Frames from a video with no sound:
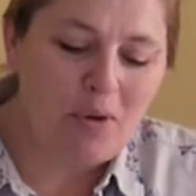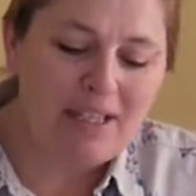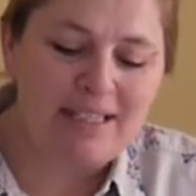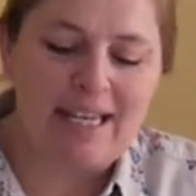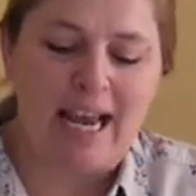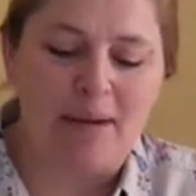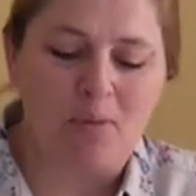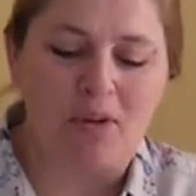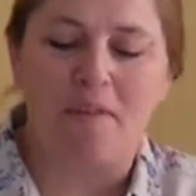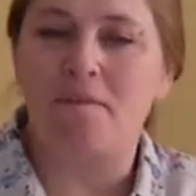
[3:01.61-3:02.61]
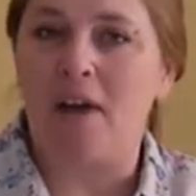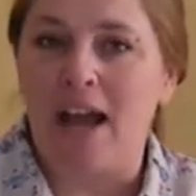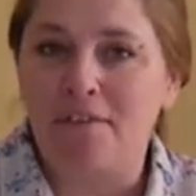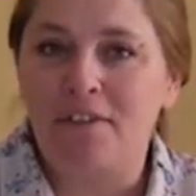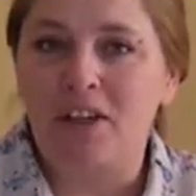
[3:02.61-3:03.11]
want to stand more than
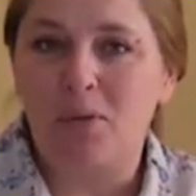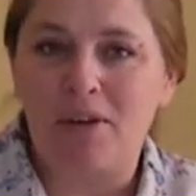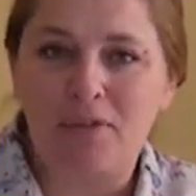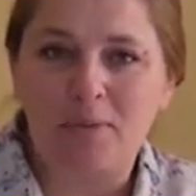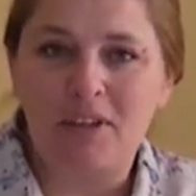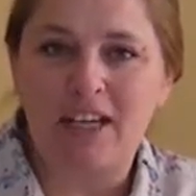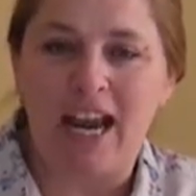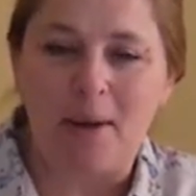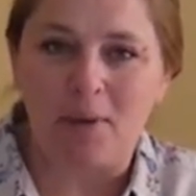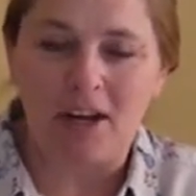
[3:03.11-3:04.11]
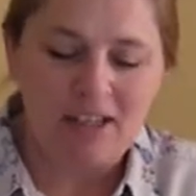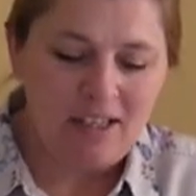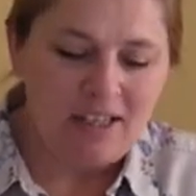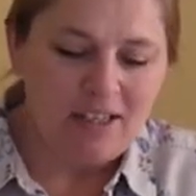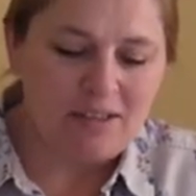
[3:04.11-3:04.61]
5 feet away from your camera
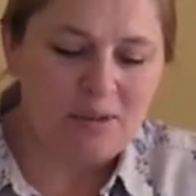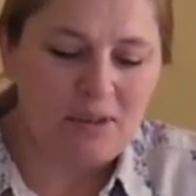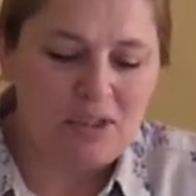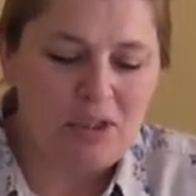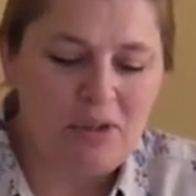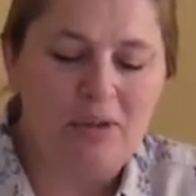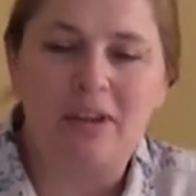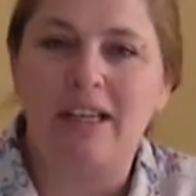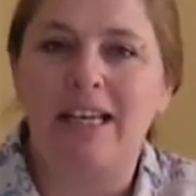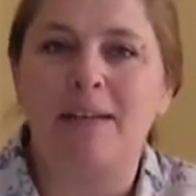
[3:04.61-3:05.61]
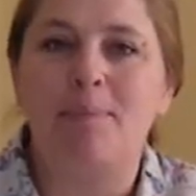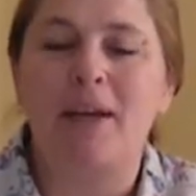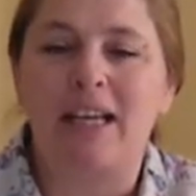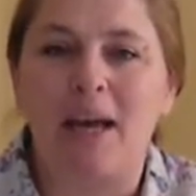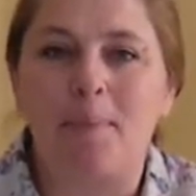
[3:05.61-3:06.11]
so that you can
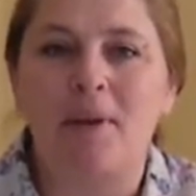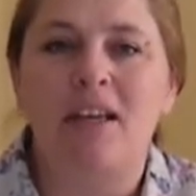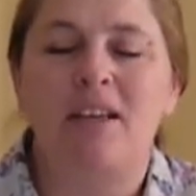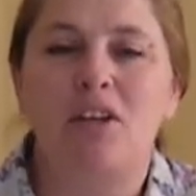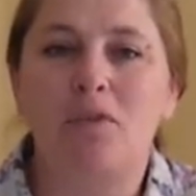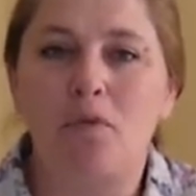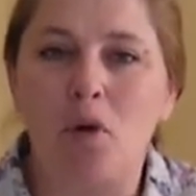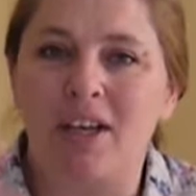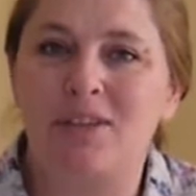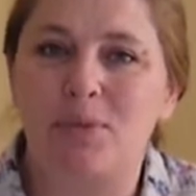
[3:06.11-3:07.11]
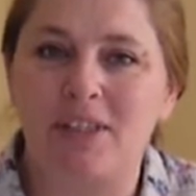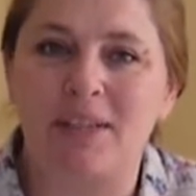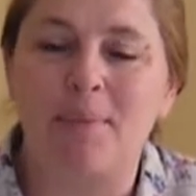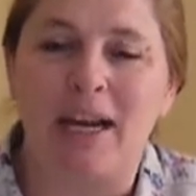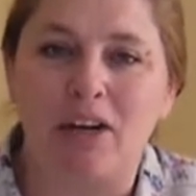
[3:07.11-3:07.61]
pick up your voice with
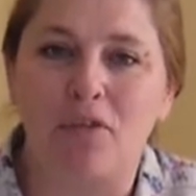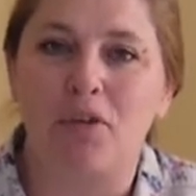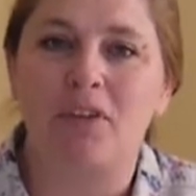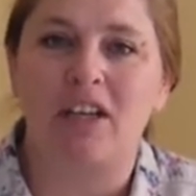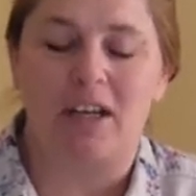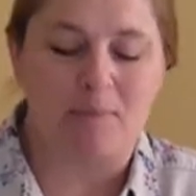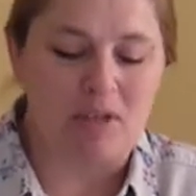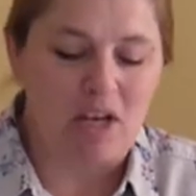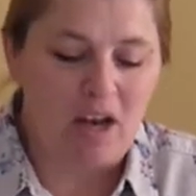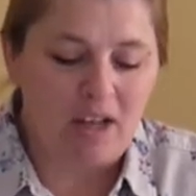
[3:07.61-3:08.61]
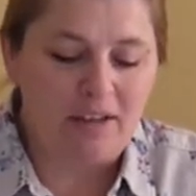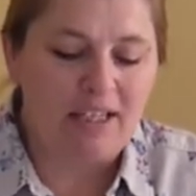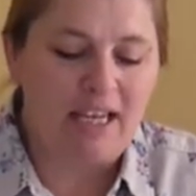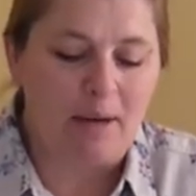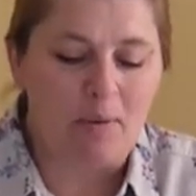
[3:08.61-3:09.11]
the microphone that comes on the
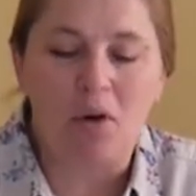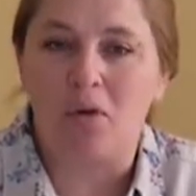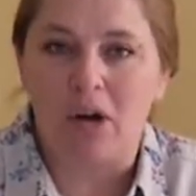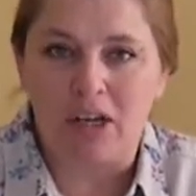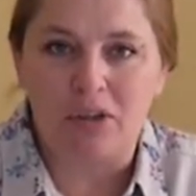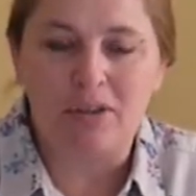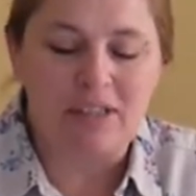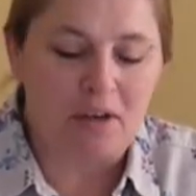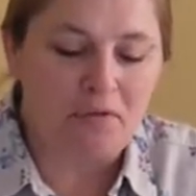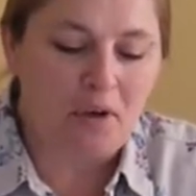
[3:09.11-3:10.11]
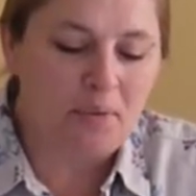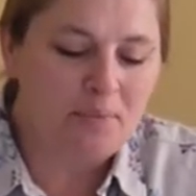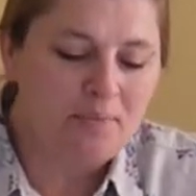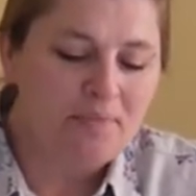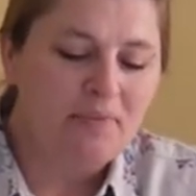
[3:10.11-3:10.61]
camera or on your cell phone.